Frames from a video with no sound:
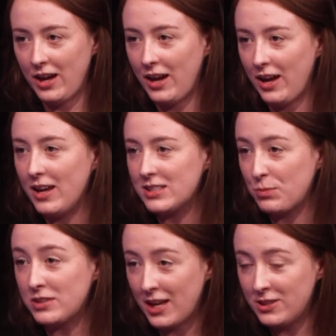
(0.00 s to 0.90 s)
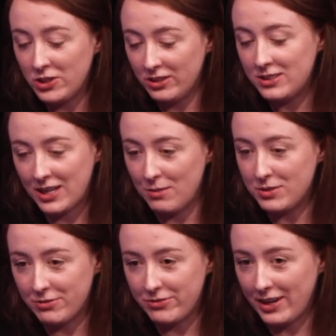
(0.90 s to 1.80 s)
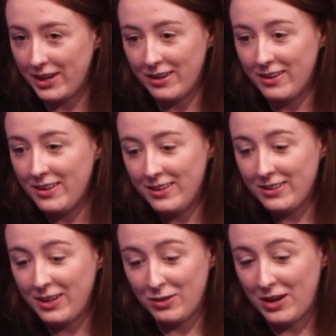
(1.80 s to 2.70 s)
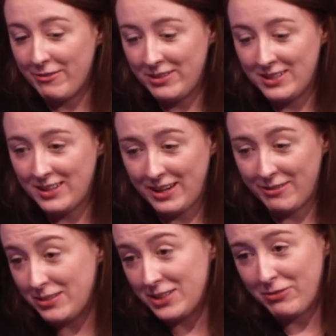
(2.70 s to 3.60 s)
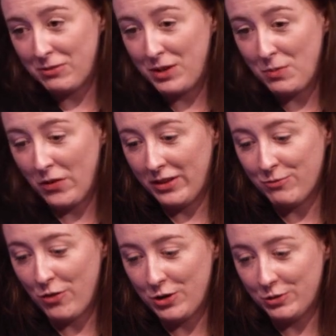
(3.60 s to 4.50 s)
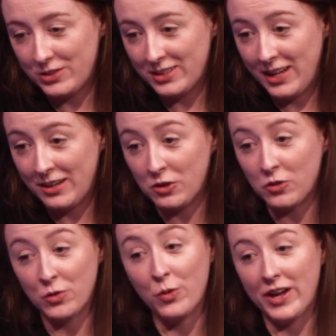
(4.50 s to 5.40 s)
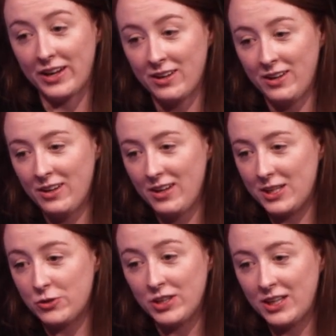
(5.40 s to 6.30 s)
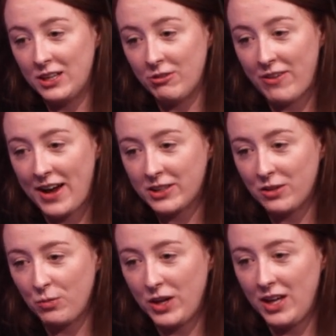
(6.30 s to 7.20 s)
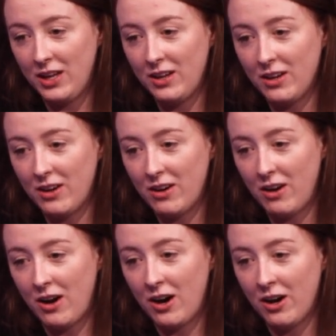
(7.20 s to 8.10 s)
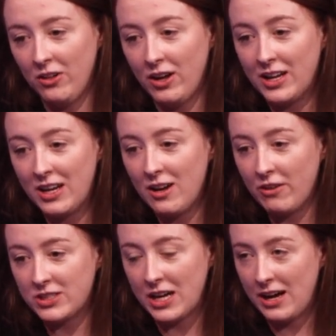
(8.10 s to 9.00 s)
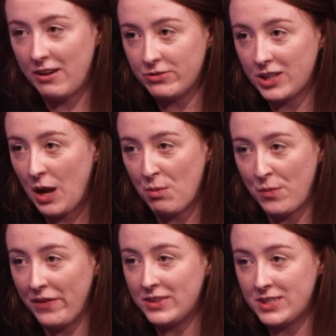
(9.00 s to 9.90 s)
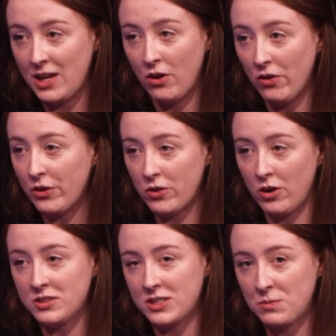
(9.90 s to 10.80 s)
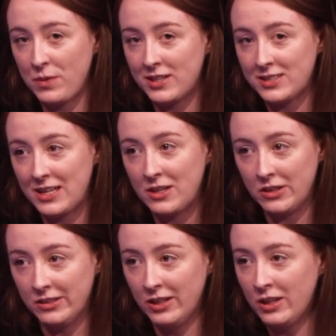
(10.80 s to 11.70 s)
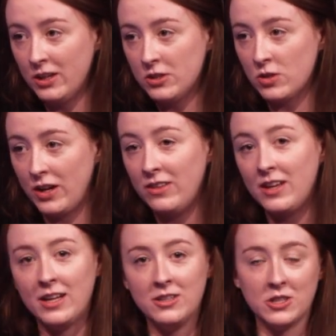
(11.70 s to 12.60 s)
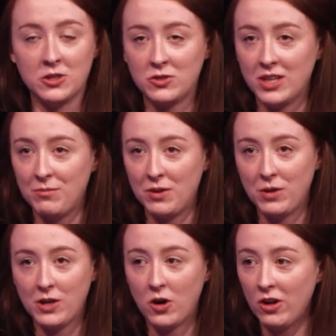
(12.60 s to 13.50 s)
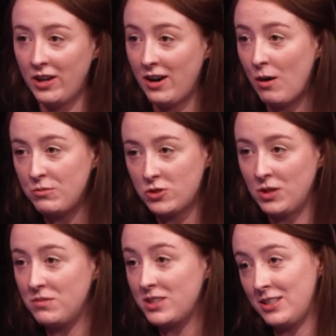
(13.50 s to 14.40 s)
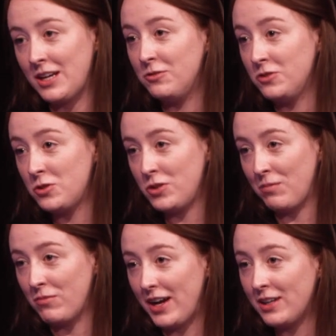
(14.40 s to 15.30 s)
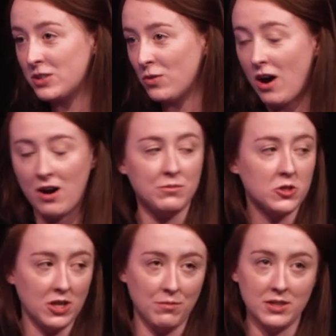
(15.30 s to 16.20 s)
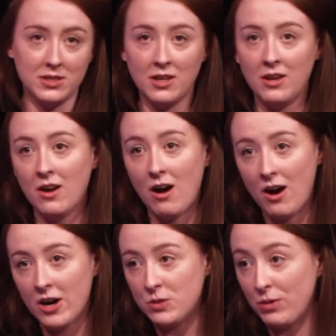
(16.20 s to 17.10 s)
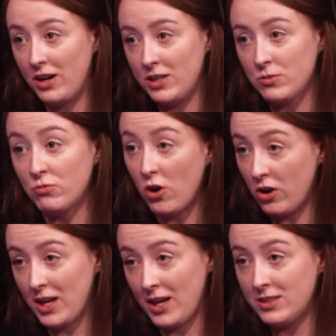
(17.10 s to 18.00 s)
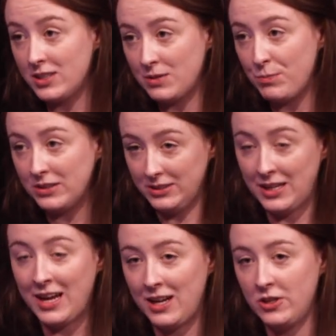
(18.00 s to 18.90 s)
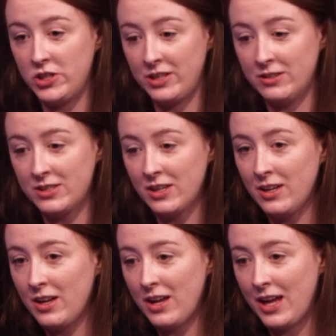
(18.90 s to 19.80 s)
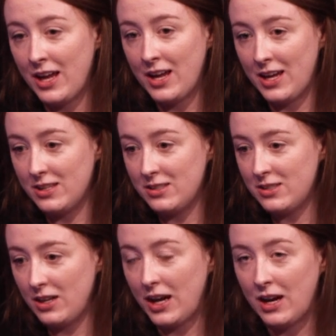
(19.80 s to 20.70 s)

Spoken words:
in terms of having different people involved and growing is really in the fact that we are lucky enough to have capability all across the space cycle. So in the industry, I mean, we call it upstream to downstream, right? So upstream is hardware, it's rockets, it's building engines, it is